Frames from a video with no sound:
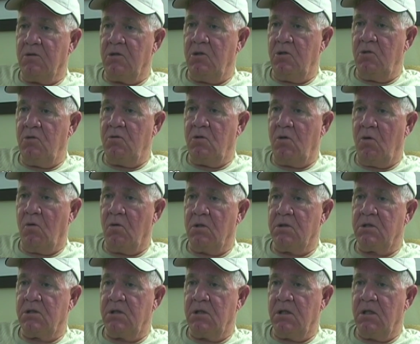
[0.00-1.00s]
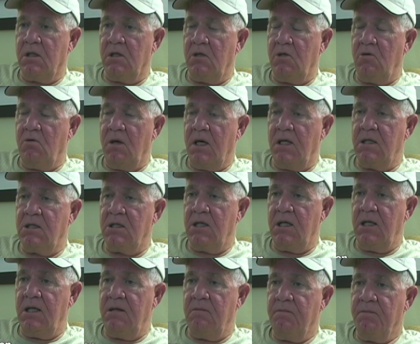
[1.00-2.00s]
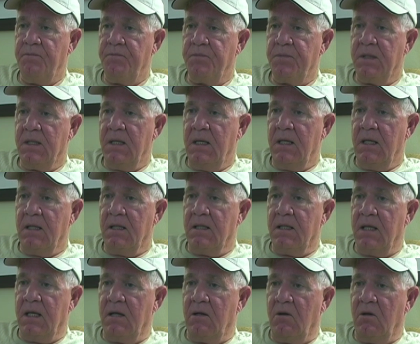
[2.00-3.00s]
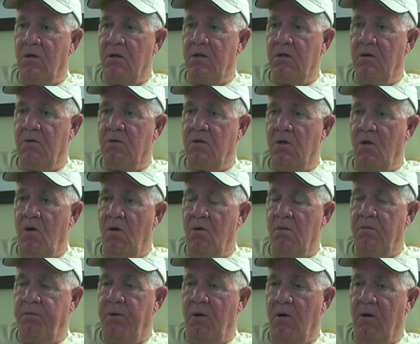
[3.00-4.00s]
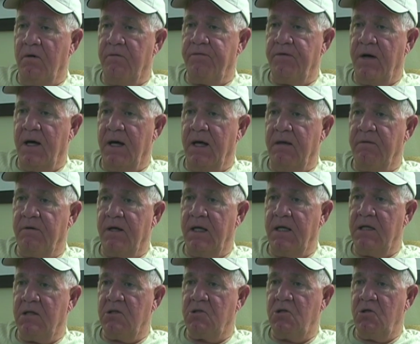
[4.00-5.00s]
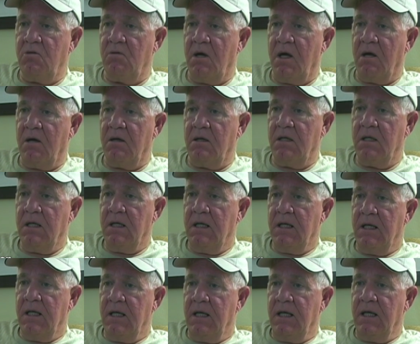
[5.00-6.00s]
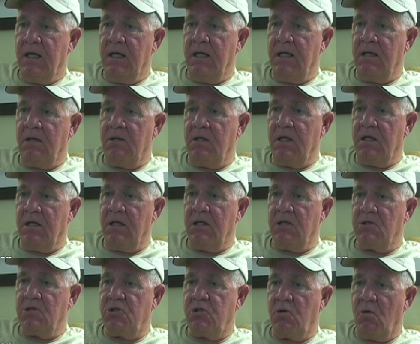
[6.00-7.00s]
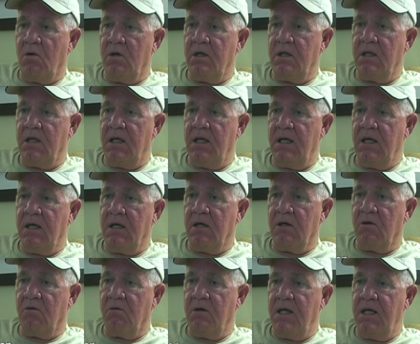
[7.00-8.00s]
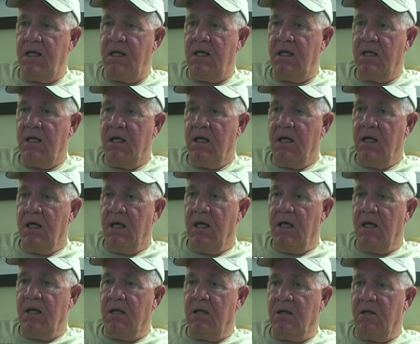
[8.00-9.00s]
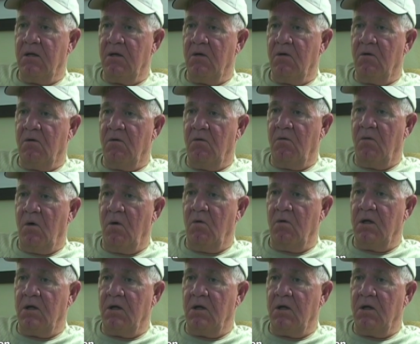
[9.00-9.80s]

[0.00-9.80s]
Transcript: the new course, the new 18, the long par 5. I hit a 2-iron, and it hit short of the green, and rolled